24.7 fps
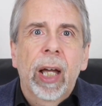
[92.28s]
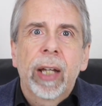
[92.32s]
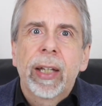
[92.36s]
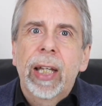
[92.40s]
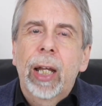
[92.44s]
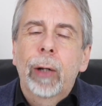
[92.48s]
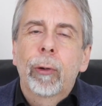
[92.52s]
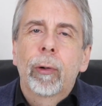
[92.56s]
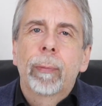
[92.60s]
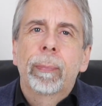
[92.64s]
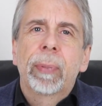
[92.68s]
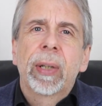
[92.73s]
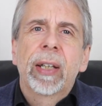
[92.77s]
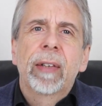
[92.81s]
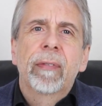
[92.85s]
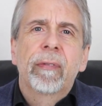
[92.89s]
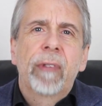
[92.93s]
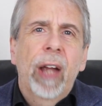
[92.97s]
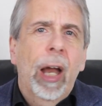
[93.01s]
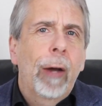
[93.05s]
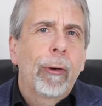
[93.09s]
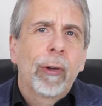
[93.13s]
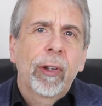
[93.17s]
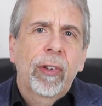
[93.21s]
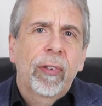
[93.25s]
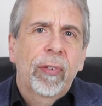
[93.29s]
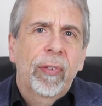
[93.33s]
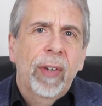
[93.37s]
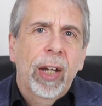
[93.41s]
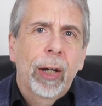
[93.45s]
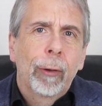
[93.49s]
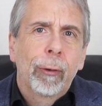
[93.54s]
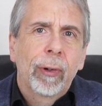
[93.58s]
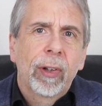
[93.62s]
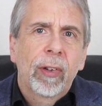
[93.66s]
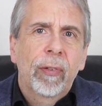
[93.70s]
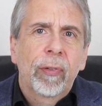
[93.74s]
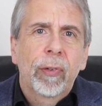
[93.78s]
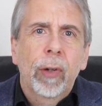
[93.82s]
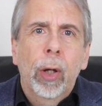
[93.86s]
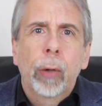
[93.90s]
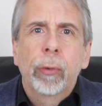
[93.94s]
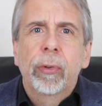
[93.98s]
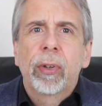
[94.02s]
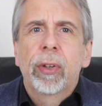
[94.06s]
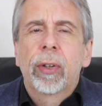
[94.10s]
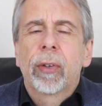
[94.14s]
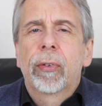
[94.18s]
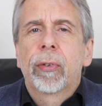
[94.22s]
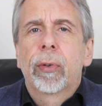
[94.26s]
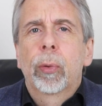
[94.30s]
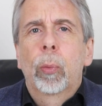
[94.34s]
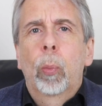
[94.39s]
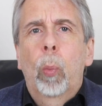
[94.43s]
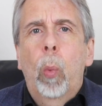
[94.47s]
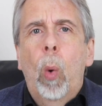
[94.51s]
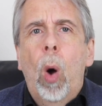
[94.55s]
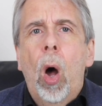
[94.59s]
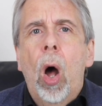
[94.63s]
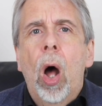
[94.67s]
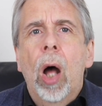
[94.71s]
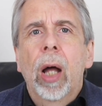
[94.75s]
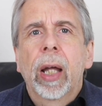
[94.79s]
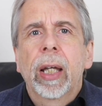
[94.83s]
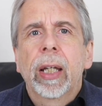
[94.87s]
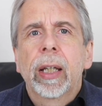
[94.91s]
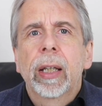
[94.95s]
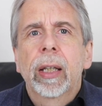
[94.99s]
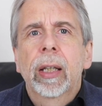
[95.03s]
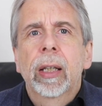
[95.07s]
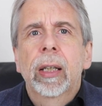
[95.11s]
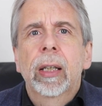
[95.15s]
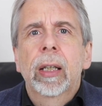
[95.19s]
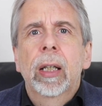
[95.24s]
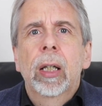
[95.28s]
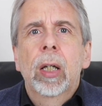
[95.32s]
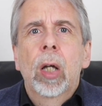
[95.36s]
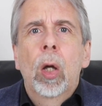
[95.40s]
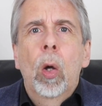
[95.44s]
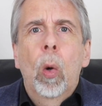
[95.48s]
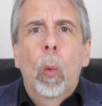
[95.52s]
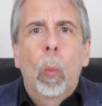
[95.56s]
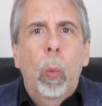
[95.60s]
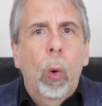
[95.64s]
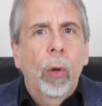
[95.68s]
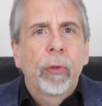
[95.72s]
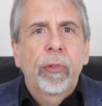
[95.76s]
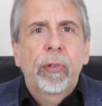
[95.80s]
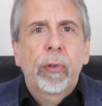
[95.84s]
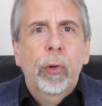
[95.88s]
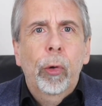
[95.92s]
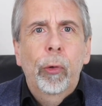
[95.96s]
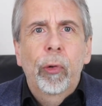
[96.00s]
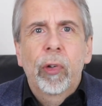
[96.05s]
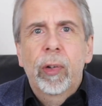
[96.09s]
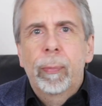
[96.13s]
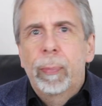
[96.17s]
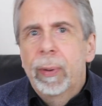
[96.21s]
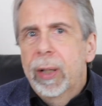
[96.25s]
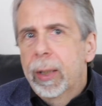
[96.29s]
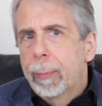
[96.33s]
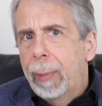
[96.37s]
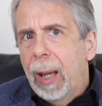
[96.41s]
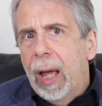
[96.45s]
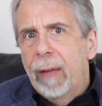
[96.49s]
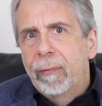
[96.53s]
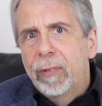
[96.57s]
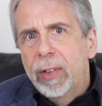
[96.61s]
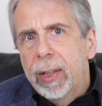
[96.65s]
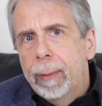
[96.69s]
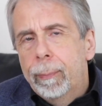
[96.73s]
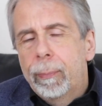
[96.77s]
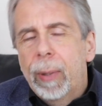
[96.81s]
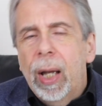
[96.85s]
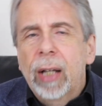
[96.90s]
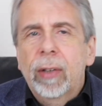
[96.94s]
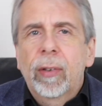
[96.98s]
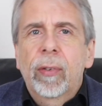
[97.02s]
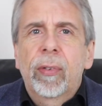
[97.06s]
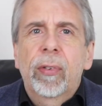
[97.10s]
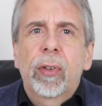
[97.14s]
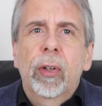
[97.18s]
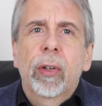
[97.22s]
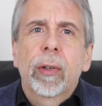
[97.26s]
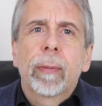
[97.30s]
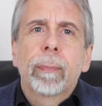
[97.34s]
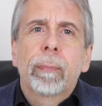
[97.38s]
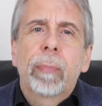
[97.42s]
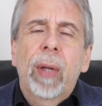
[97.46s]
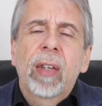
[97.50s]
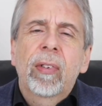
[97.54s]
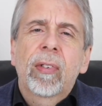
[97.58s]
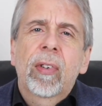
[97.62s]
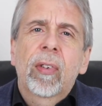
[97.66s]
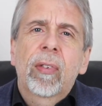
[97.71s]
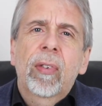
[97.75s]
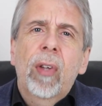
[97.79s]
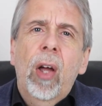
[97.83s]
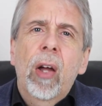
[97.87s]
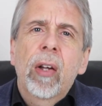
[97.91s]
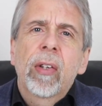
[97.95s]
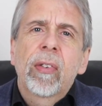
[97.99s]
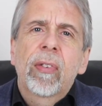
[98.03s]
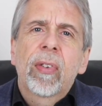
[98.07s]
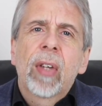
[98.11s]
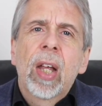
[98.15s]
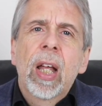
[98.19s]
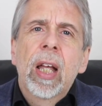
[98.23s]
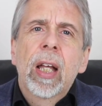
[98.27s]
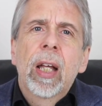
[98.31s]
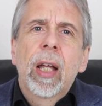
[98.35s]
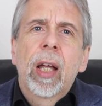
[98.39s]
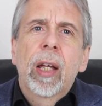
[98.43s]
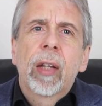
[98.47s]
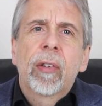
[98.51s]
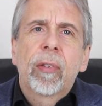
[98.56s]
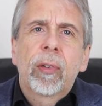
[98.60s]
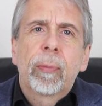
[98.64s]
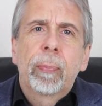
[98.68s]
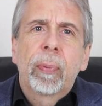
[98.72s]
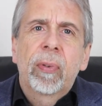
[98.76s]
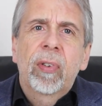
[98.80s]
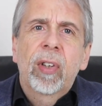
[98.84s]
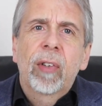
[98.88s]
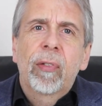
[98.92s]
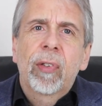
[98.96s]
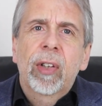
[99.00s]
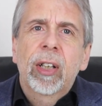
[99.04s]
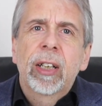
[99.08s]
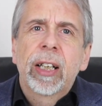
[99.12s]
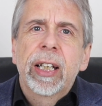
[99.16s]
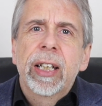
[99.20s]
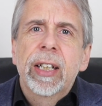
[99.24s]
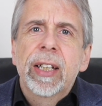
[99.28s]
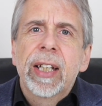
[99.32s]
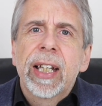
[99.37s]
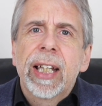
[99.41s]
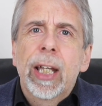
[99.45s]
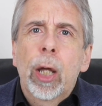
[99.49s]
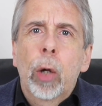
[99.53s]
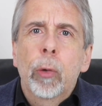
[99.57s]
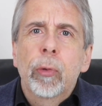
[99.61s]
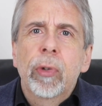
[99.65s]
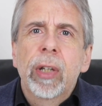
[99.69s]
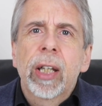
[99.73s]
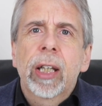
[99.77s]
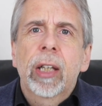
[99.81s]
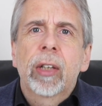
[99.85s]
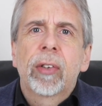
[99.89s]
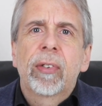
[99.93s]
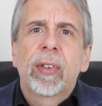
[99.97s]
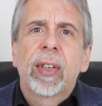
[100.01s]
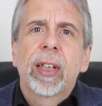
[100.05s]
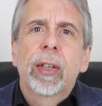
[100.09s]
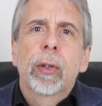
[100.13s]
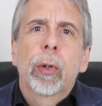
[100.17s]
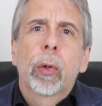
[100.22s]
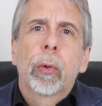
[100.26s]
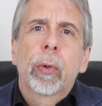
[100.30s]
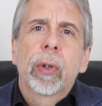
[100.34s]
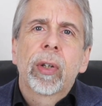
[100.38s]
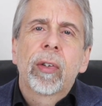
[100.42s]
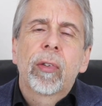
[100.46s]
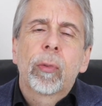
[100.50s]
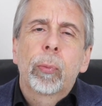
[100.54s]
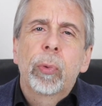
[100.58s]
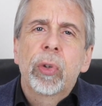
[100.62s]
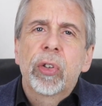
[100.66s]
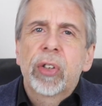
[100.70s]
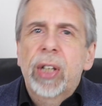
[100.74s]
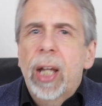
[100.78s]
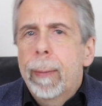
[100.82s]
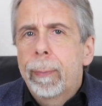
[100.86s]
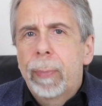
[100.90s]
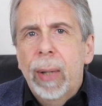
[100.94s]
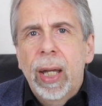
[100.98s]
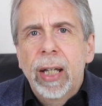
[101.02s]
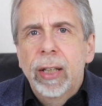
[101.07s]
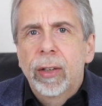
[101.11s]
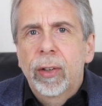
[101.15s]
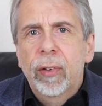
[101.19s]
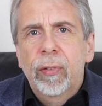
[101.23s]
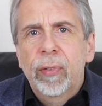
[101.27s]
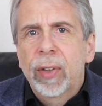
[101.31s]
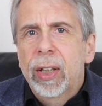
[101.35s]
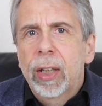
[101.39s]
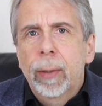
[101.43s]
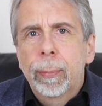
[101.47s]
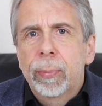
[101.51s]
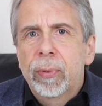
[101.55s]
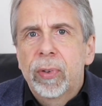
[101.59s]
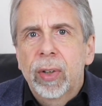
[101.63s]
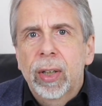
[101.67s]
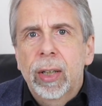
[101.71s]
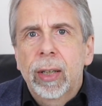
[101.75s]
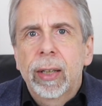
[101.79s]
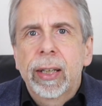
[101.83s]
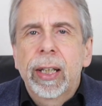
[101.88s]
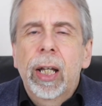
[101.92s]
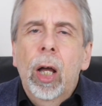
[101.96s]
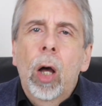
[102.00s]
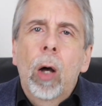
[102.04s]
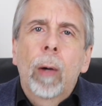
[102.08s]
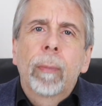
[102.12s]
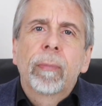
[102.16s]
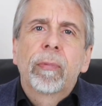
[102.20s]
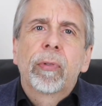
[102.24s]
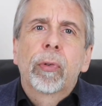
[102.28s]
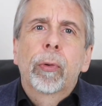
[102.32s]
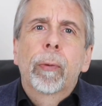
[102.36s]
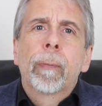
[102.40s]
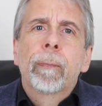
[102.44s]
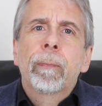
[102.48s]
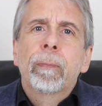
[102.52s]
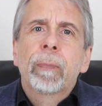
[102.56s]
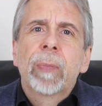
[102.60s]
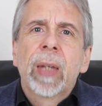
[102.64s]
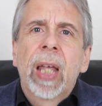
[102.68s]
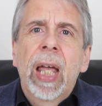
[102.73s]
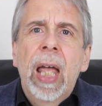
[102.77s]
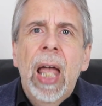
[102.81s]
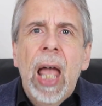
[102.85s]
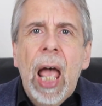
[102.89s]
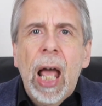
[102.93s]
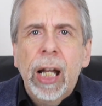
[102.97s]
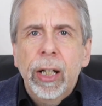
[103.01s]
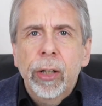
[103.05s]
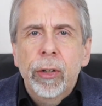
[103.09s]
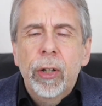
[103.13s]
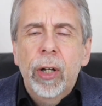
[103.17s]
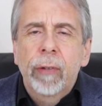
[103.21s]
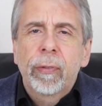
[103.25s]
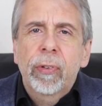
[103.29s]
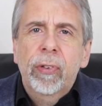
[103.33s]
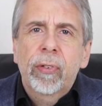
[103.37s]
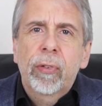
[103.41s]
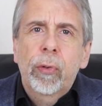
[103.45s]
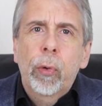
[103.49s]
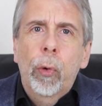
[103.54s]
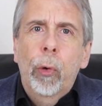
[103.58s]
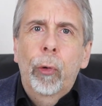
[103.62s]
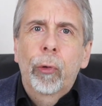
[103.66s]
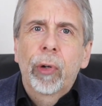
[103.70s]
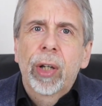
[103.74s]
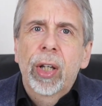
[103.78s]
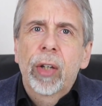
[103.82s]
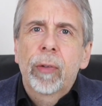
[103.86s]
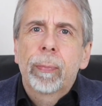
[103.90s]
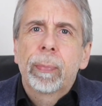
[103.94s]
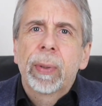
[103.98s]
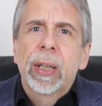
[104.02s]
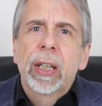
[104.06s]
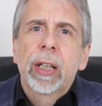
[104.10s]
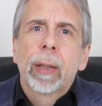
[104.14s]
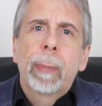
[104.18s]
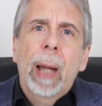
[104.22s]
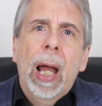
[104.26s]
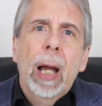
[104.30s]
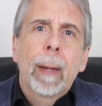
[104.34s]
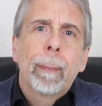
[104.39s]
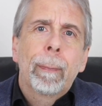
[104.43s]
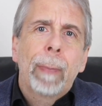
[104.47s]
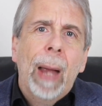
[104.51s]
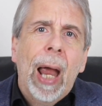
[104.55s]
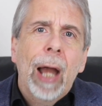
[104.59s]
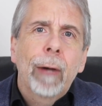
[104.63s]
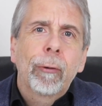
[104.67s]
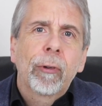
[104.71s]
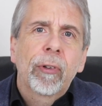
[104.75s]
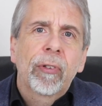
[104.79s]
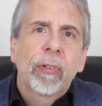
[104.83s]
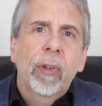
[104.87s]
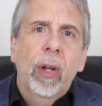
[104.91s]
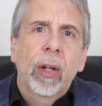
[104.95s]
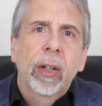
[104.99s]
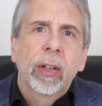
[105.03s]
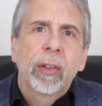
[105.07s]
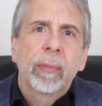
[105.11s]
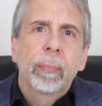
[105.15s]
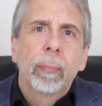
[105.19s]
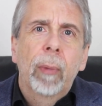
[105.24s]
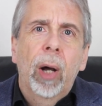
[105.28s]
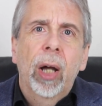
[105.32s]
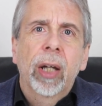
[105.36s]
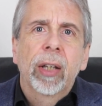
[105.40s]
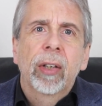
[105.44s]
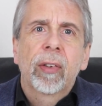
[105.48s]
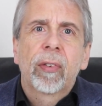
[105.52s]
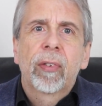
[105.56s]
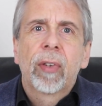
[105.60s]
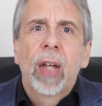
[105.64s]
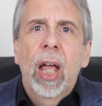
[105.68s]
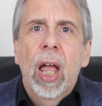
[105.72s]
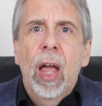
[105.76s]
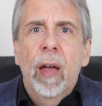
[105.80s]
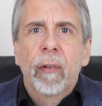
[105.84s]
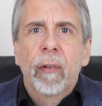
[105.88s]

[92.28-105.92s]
and there have been various theories floated as to why. One story has been about the impact of certain pesticides, specifically neonicotinoids, which campaigners think are particularly harmful. And another story has been about parasite mites,